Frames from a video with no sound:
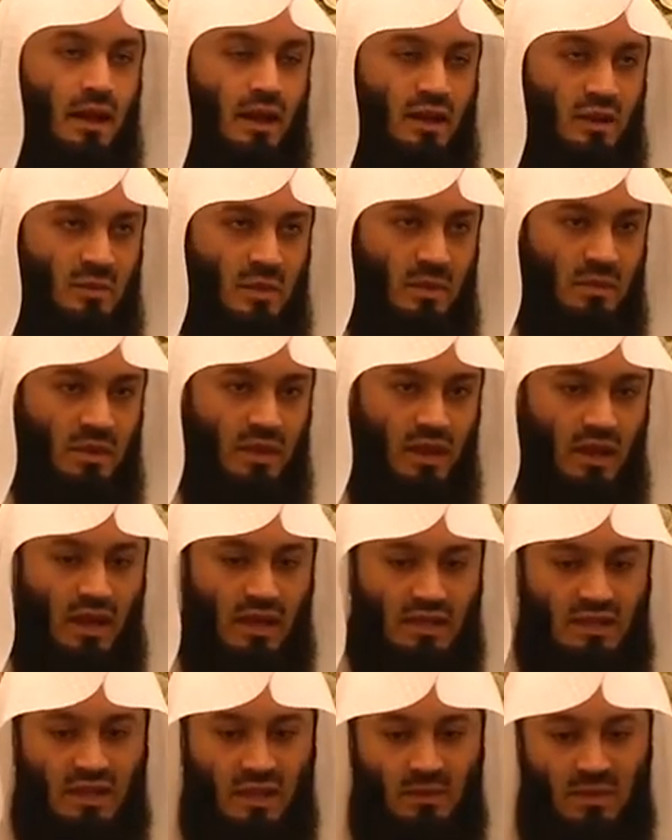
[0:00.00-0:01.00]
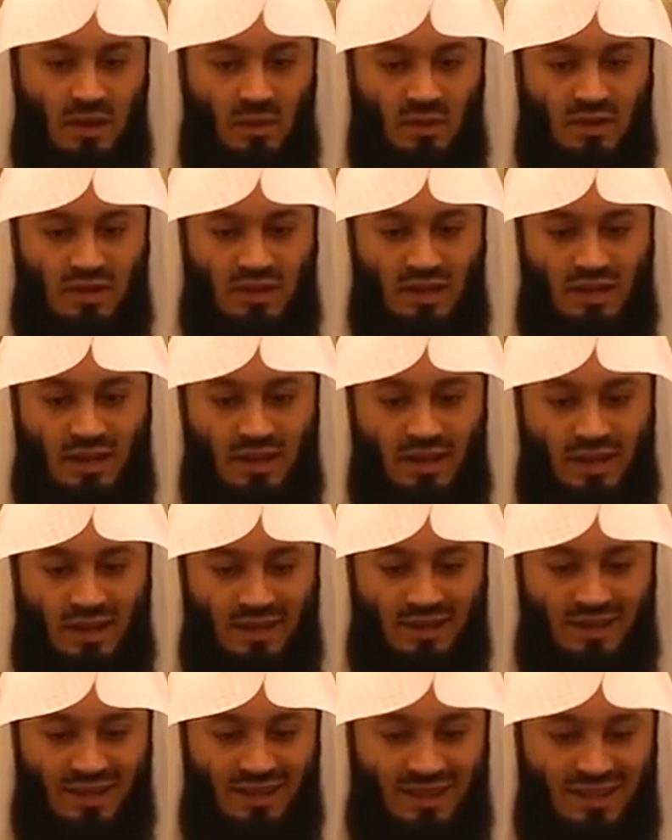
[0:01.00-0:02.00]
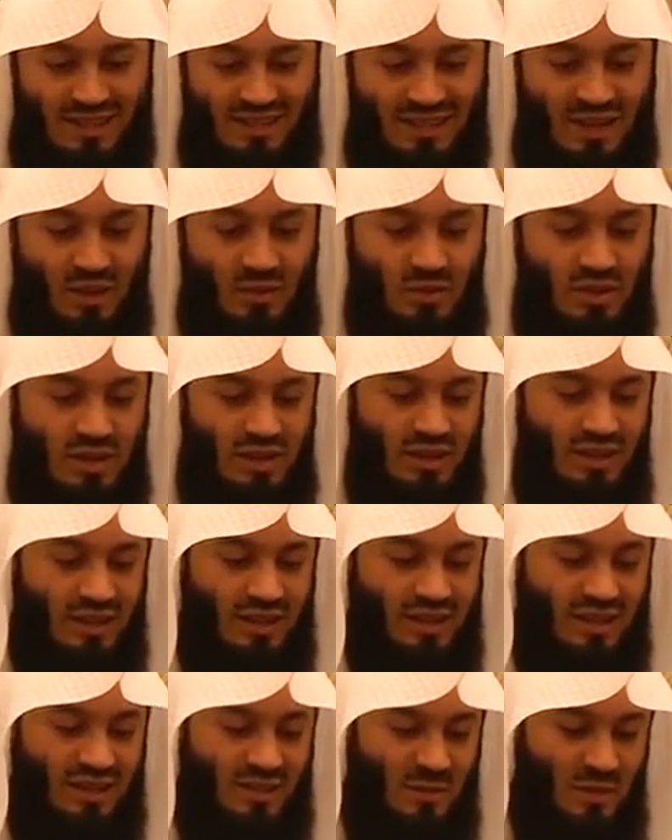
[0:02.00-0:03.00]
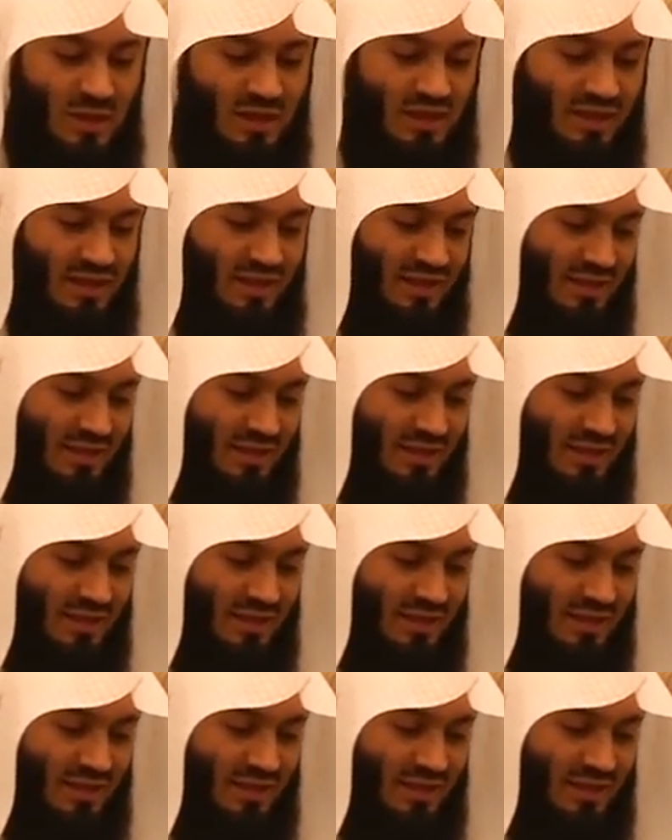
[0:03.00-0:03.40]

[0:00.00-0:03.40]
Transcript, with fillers: I remember the last time I was here, I said the sound in here is better